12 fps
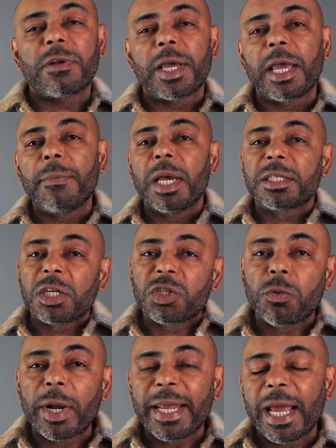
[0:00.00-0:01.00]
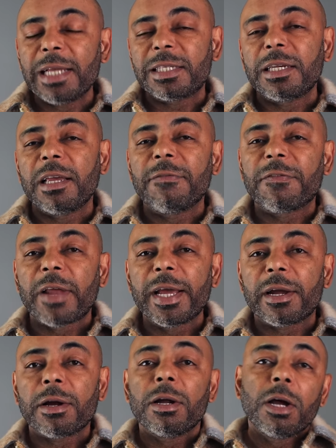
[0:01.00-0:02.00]
Flame is a 2018
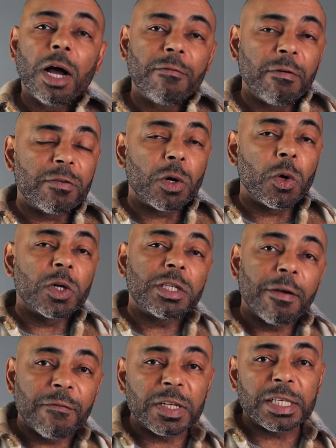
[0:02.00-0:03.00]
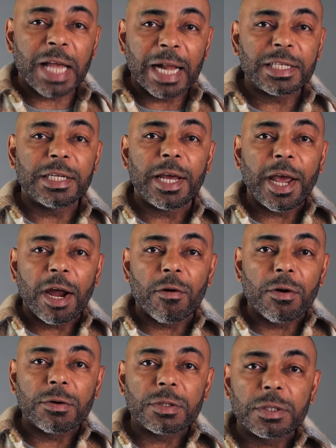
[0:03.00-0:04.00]
flanker of, of course, Versace
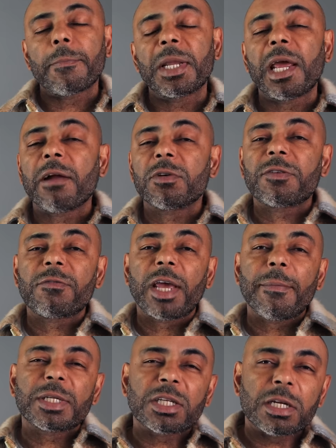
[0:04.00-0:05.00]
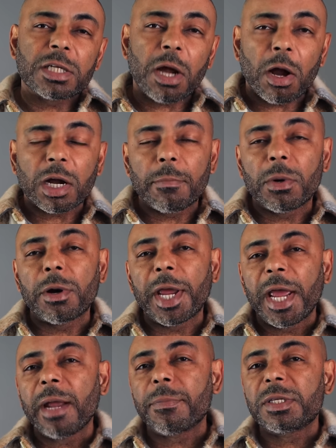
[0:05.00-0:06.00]
Eros. But Eros Flame is a darker, more
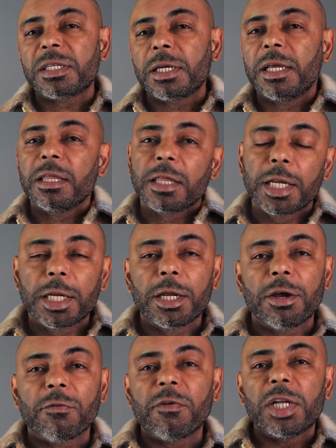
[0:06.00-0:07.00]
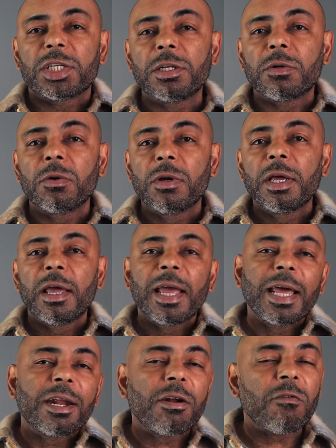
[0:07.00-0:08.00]
amber scent than the original.
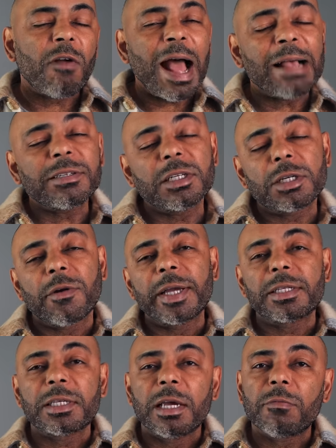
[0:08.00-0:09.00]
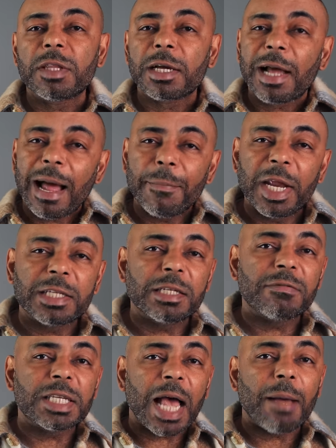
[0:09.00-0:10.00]
And it arrives at this great scent with a combination
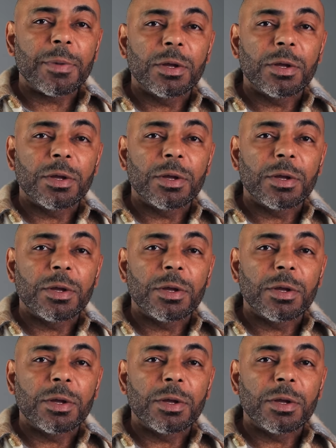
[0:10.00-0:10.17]
of top